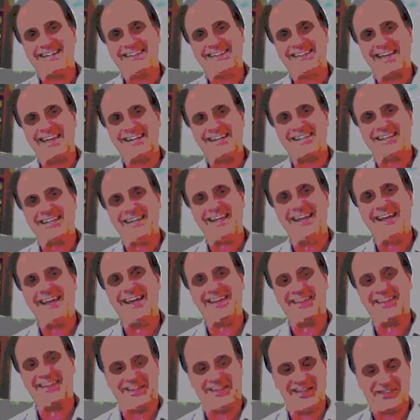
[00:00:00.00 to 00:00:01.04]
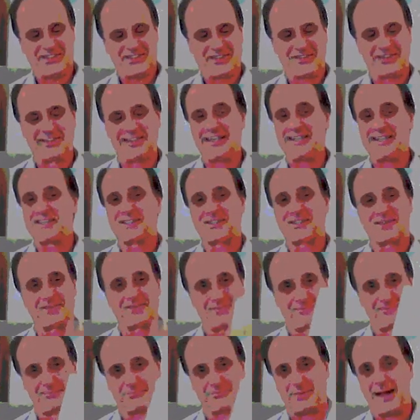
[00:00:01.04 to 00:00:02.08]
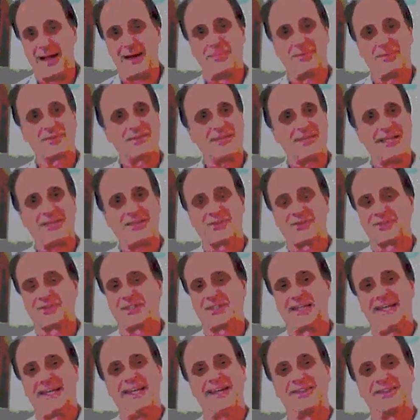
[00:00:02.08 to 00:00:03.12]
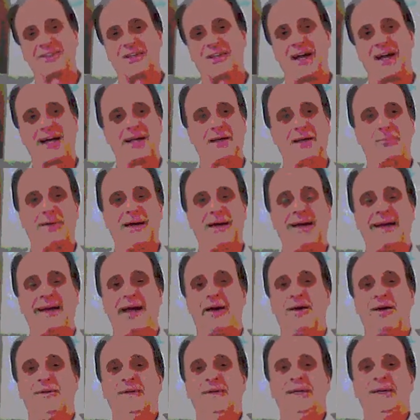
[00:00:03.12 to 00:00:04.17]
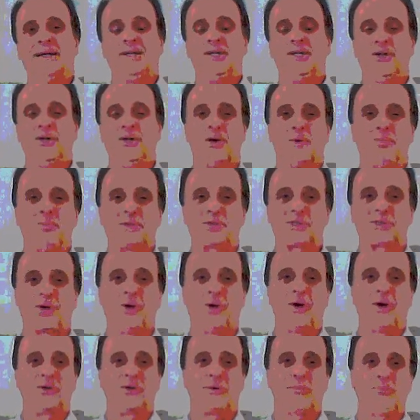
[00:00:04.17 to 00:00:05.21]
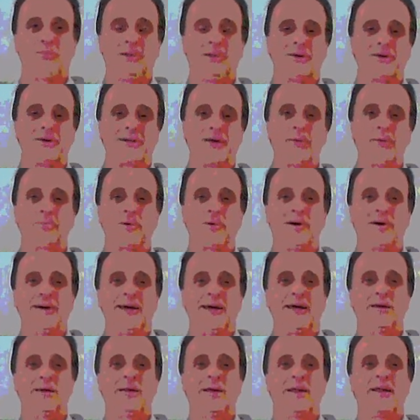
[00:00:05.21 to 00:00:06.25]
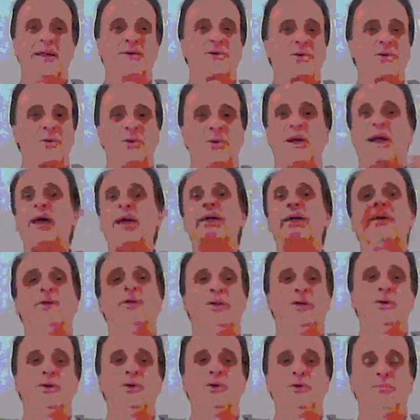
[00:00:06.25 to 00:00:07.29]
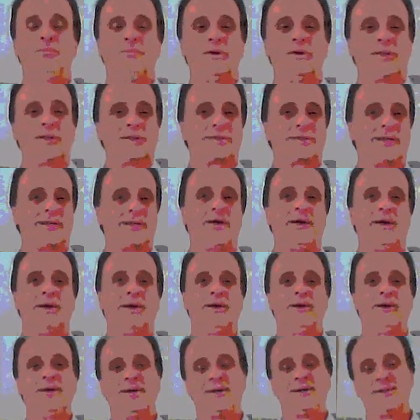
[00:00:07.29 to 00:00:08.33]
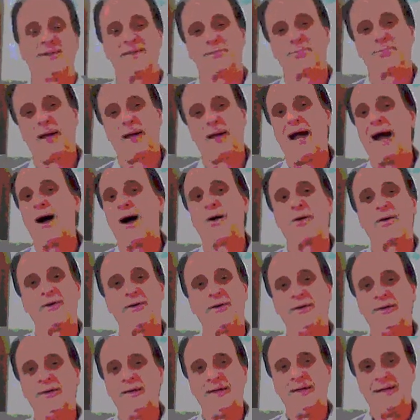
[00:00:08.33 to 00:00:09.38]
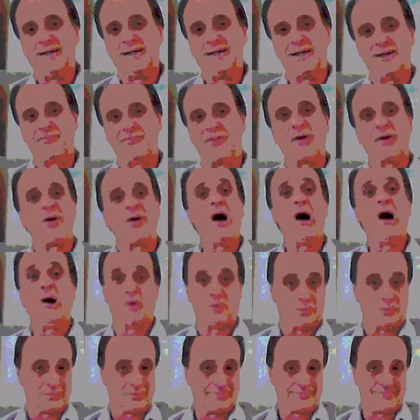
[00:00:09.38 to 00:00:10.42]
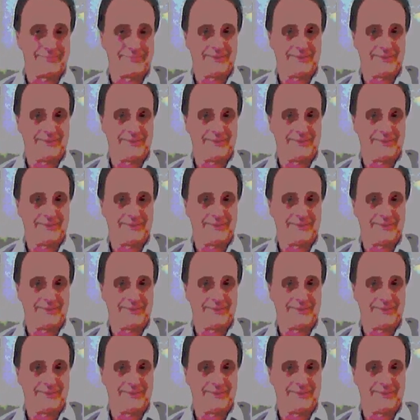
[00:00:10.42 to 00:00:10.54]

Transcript: These Bible teachers, again, talking about how Europe is going to build up and create a new military power of their own.